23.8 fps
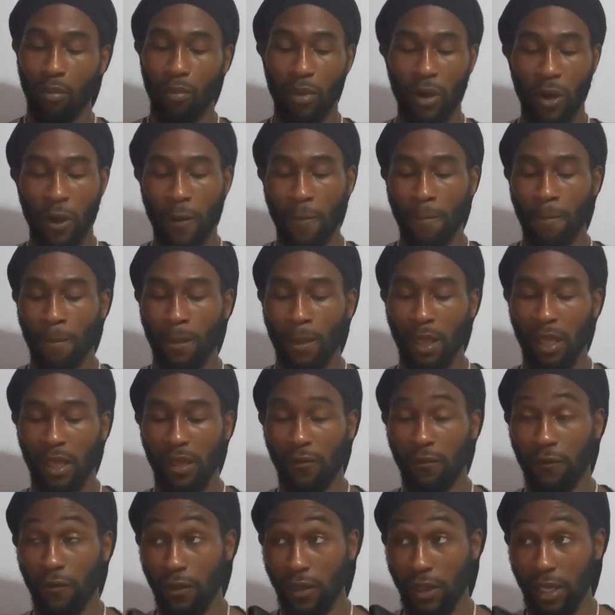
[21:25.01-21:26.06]
but
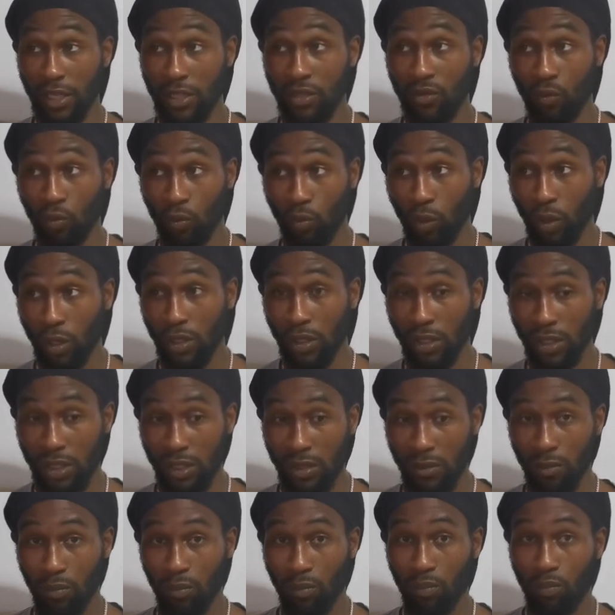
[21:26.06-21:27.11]
if this
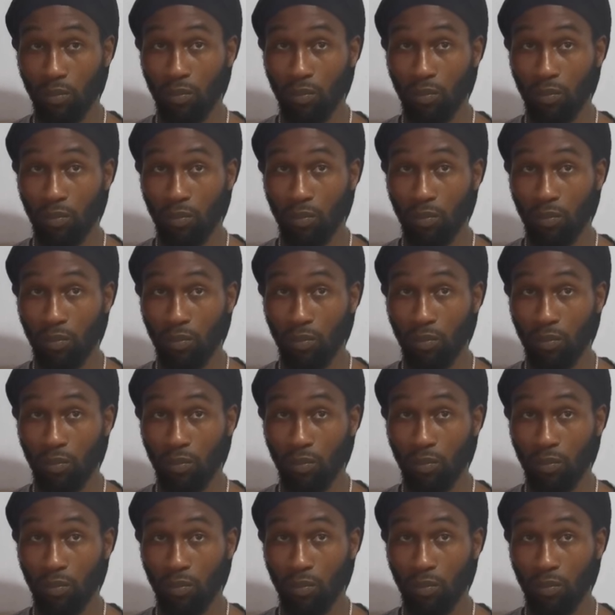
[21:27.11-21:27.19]
was